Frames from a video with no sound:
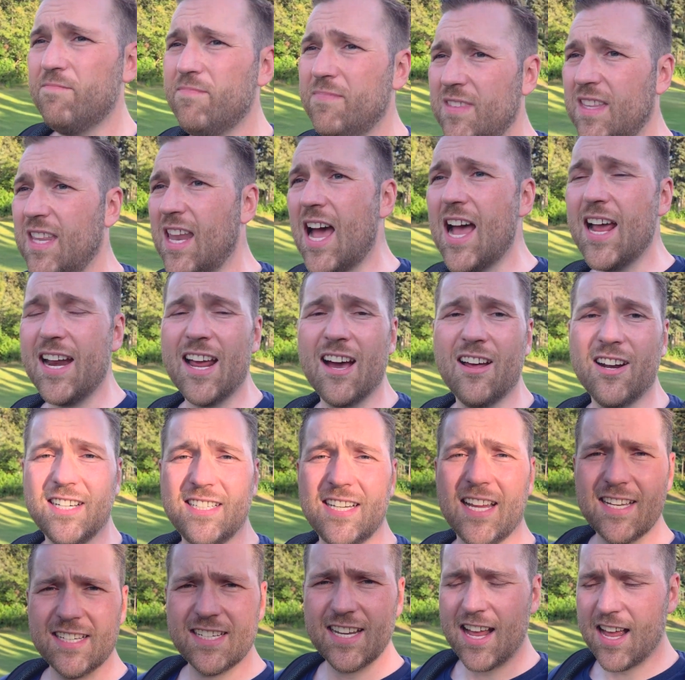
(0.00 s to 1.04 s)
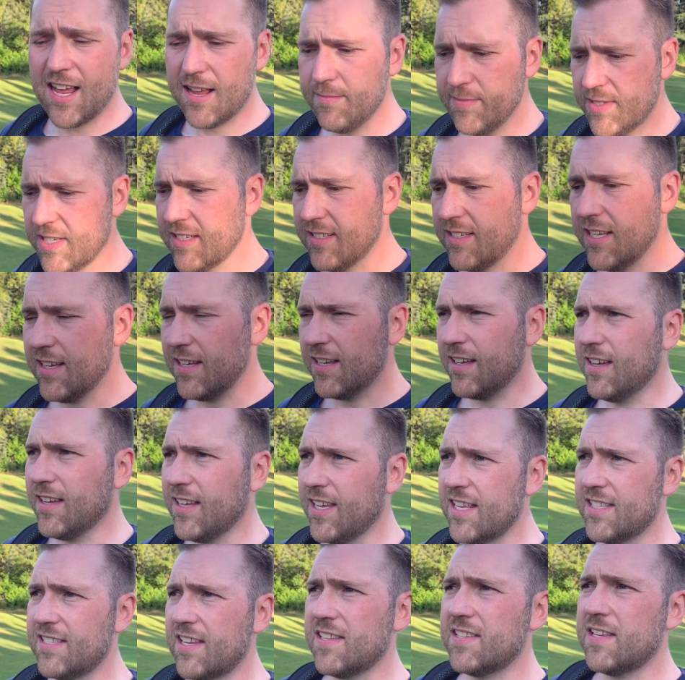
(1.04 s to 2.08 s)
9 out of 10 times it
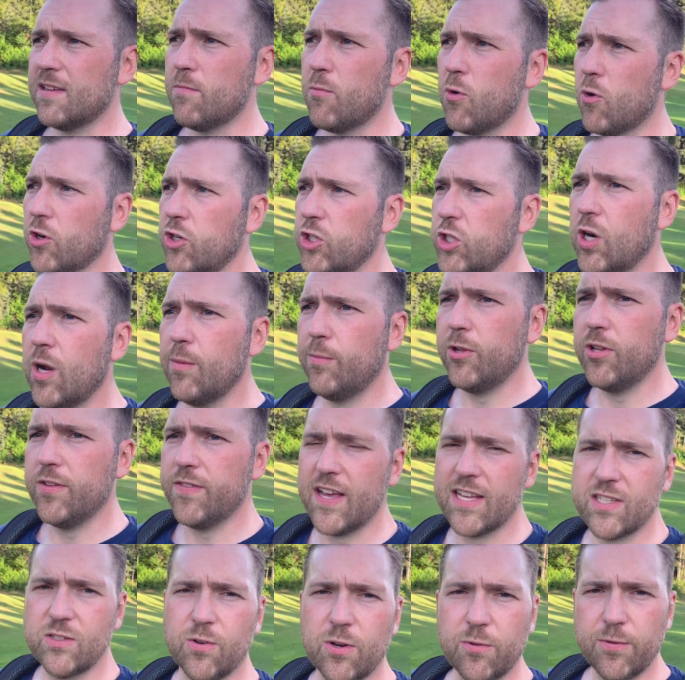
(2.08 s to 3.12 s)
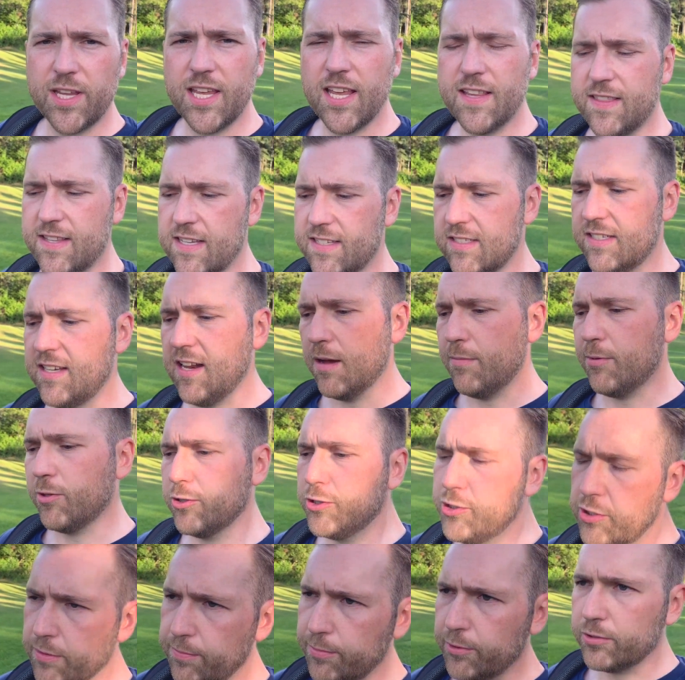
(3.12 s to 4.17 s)
gets us in more trouble, and that's where we get these double,
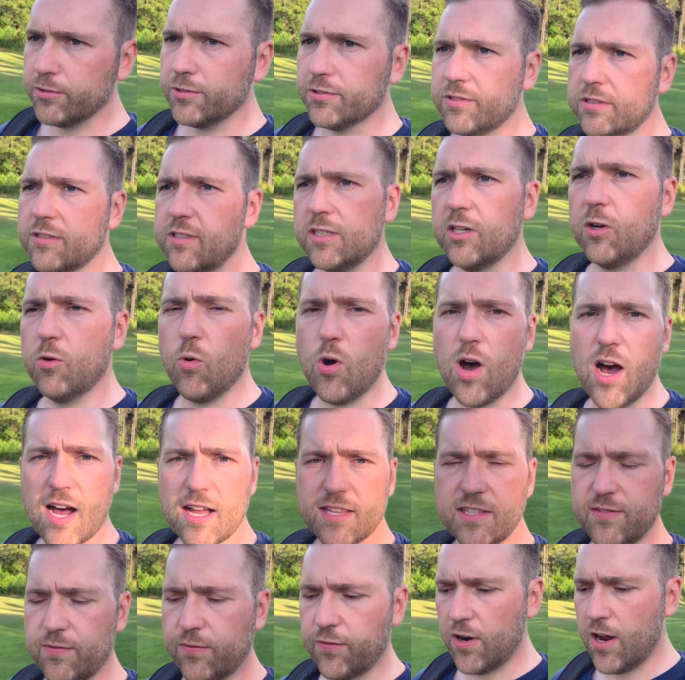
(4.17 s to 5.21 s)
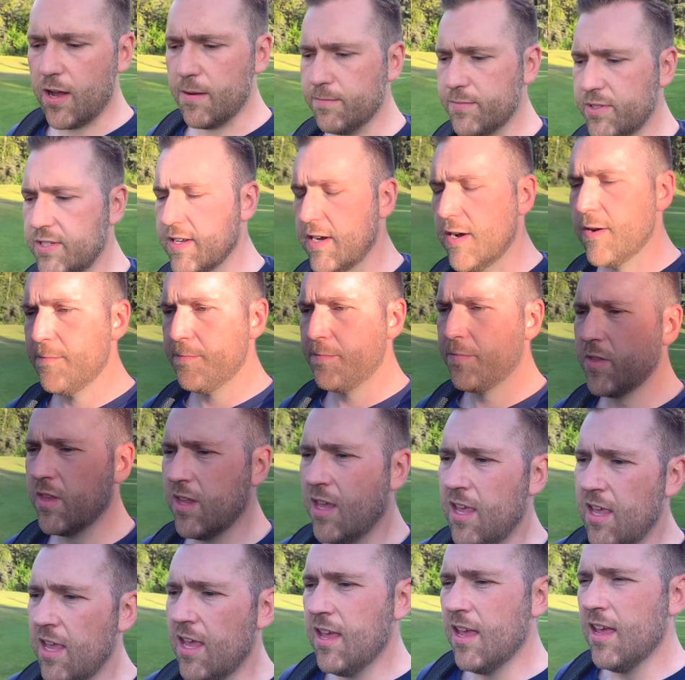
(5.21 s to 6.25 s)
triples, and quads from. So
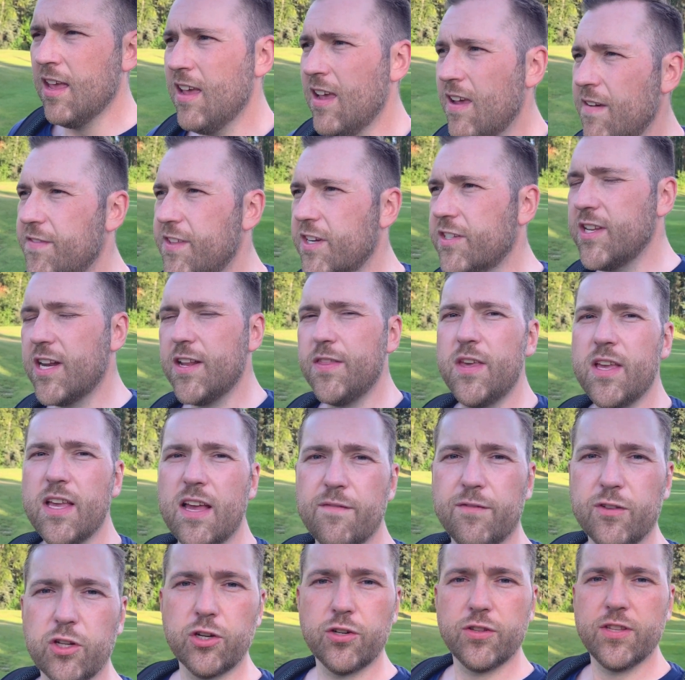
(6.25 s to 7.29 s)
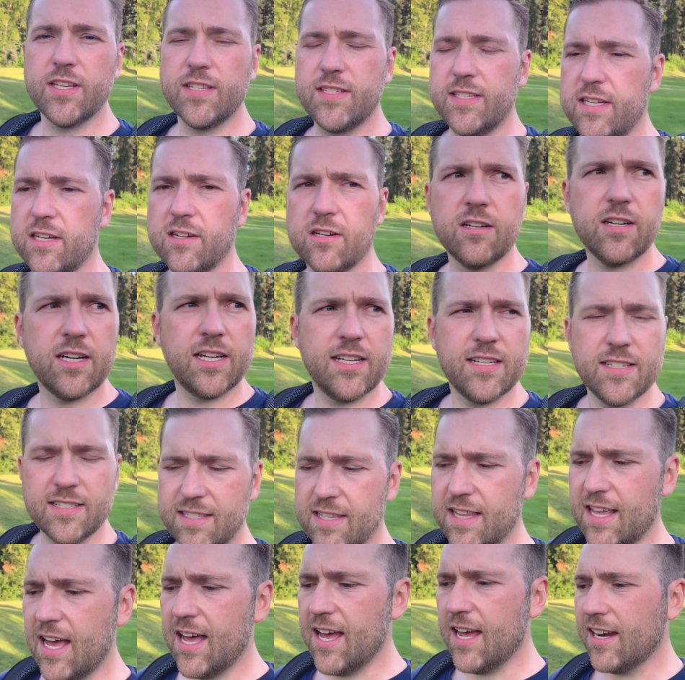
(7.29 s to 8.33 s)
if there's anything I've learned this year is
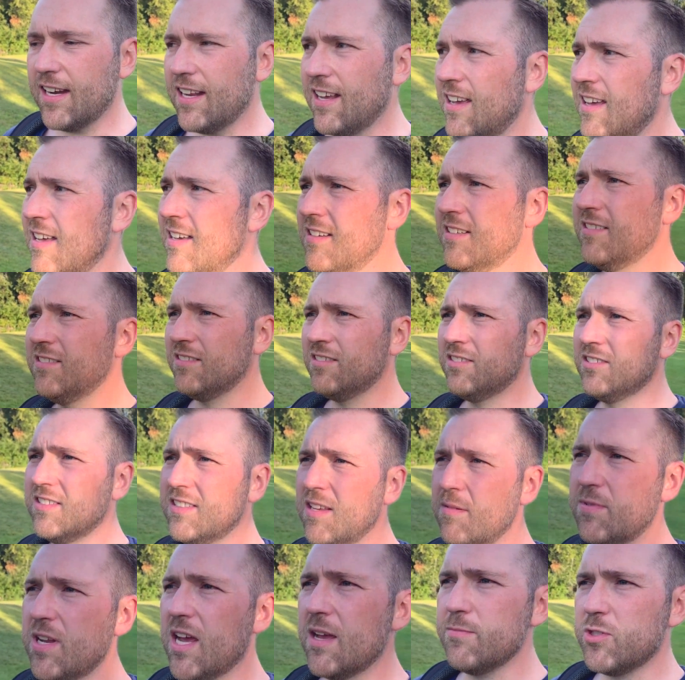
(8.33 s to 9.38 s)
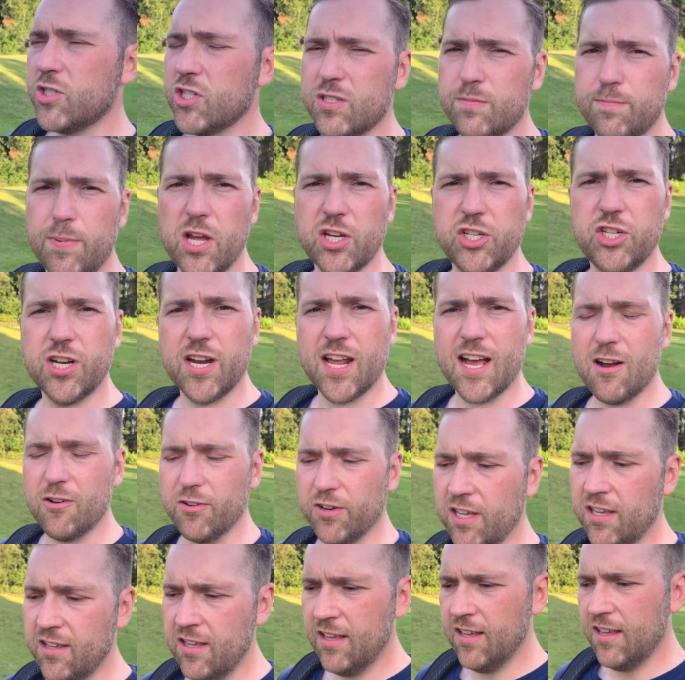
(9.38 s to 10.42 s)
that sometimes just punching out
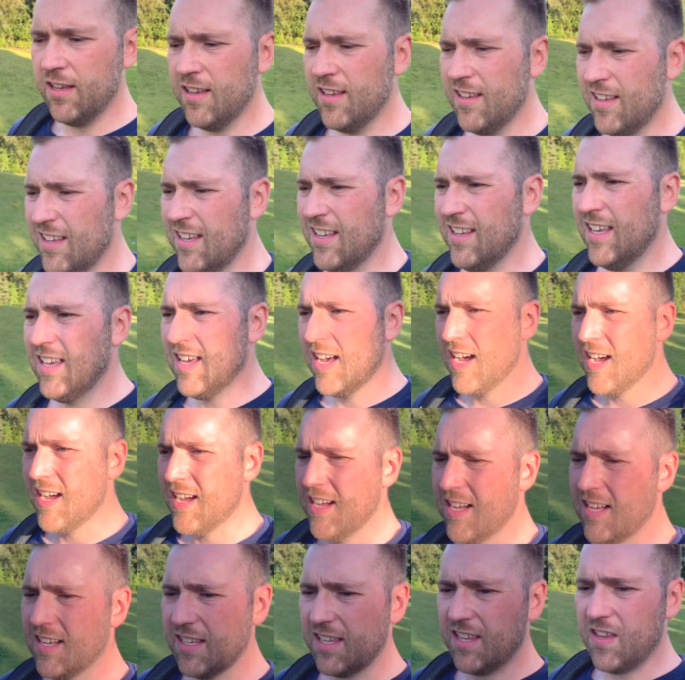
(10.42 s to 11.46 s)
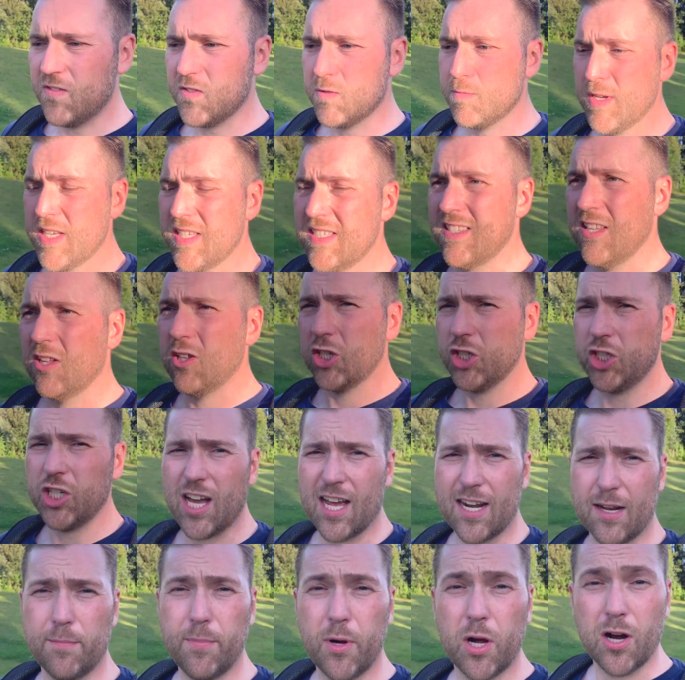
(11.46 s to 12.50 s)
gives me still a
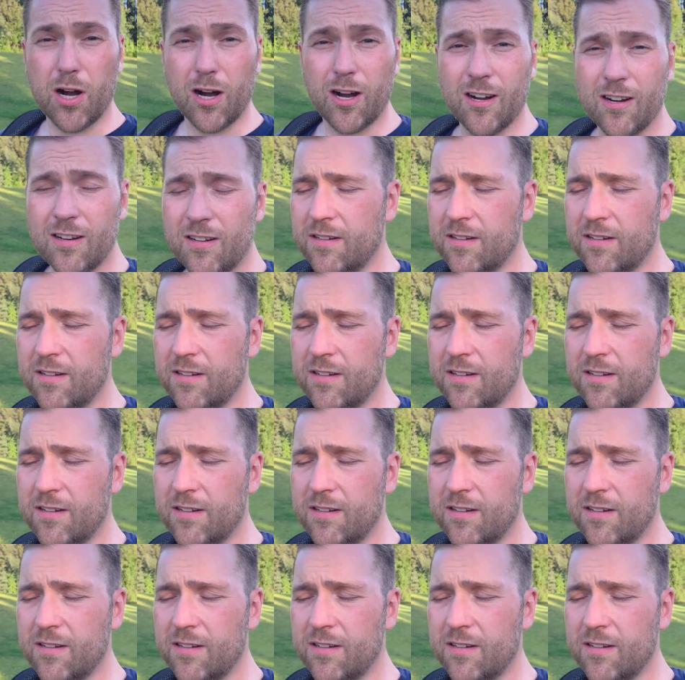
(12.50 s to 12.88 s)
shot at par.